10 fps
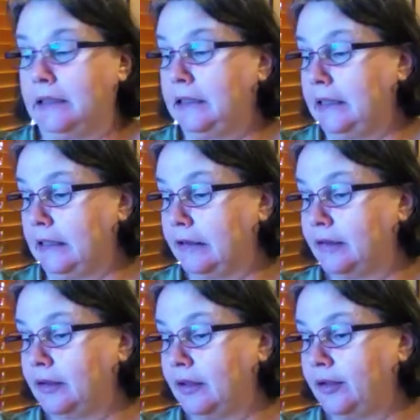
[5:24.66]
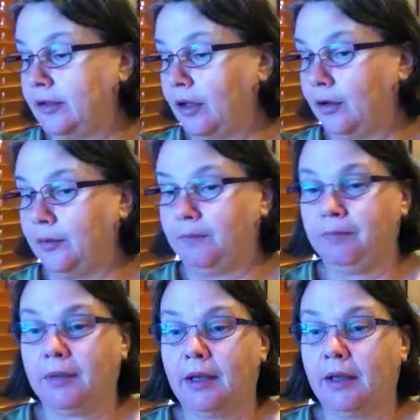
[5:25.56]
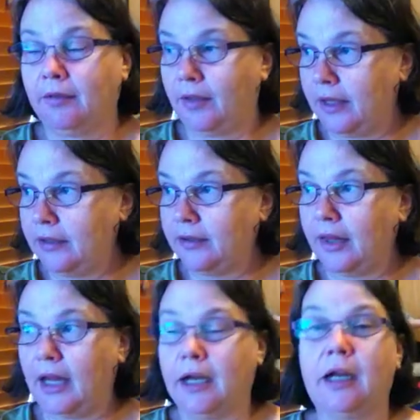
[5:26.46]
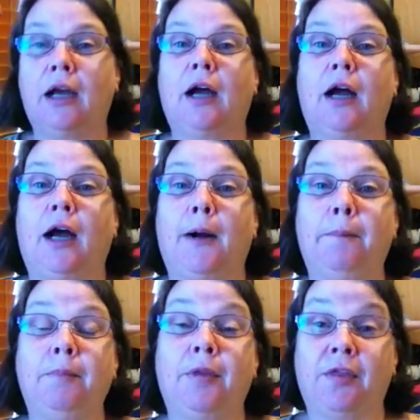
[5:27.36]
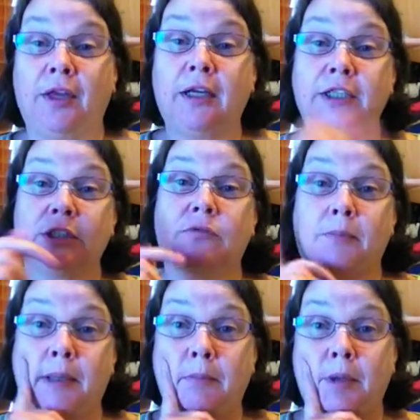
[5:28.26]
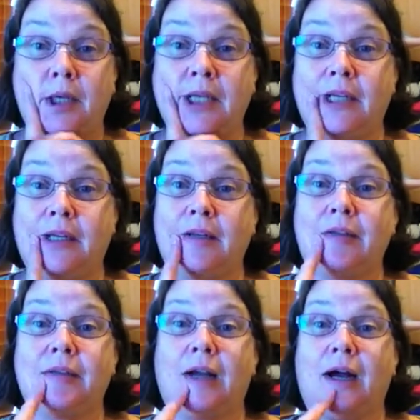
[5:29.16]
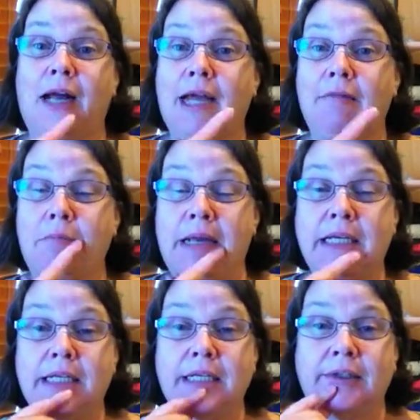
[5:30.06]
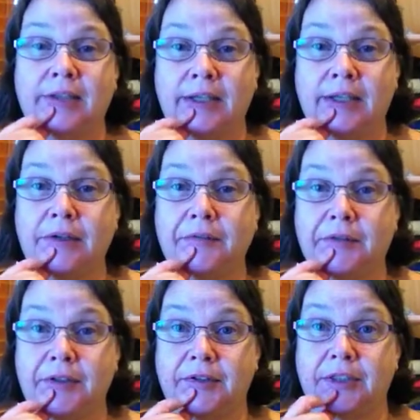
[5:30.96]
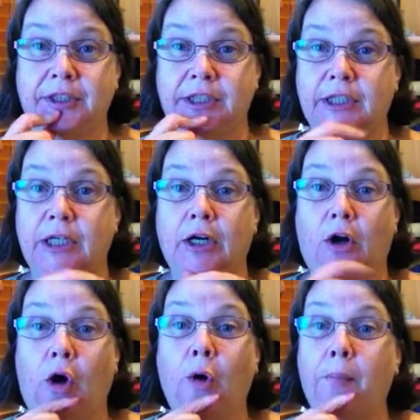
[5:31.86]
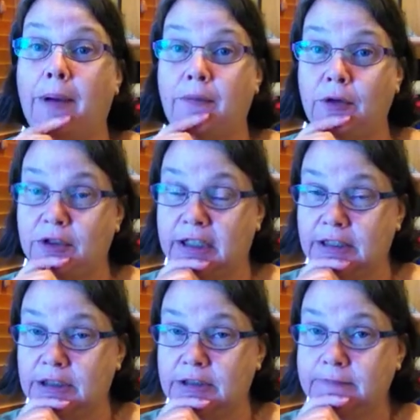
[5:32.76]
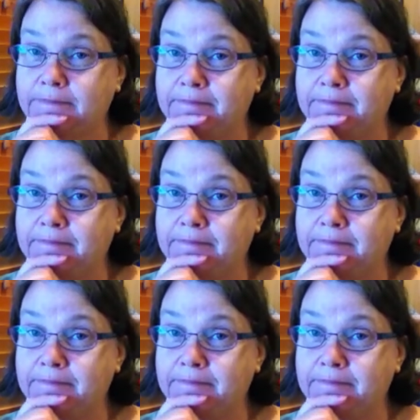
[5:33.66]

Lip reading: Yes, so that is that. The thing I just remembered is I have made an executive decision on my rotation.